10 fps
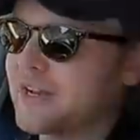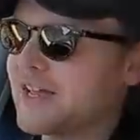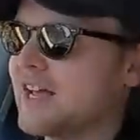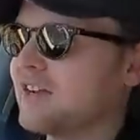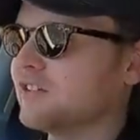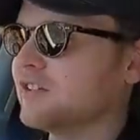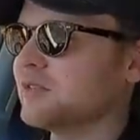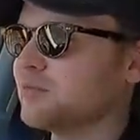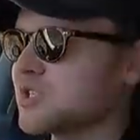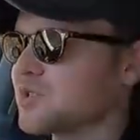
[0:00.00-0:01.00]
better
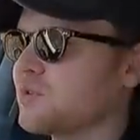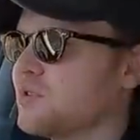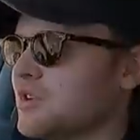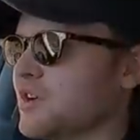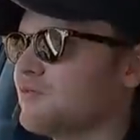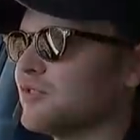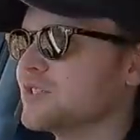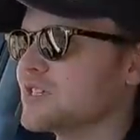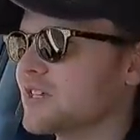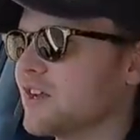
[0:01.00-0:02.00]
handling, but Toyota have
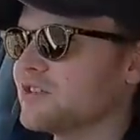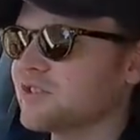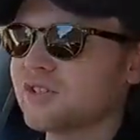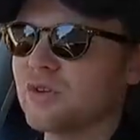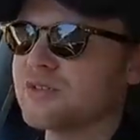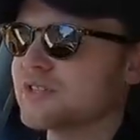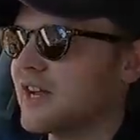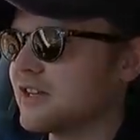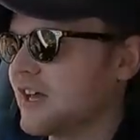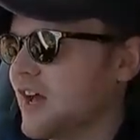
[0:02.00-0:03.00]
really started to close
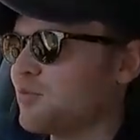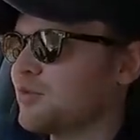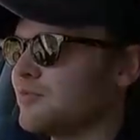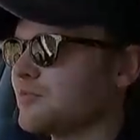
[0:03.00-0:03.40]
that gap.